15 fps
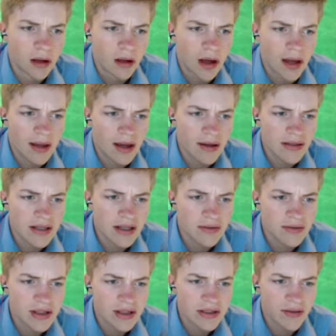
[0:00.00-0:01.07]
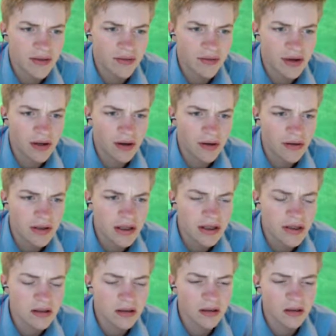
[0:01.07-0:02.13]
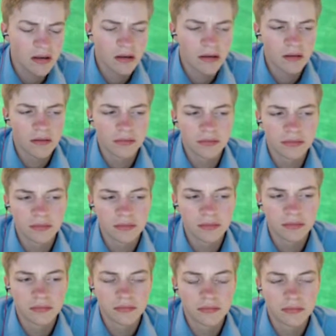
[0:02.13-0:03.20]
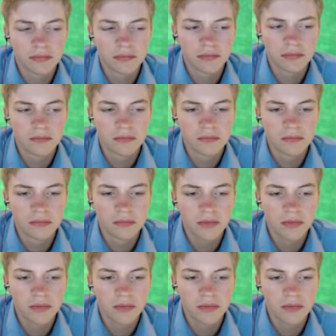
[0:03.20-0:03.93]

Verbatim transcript: Take out superstition 3 knocks. No. I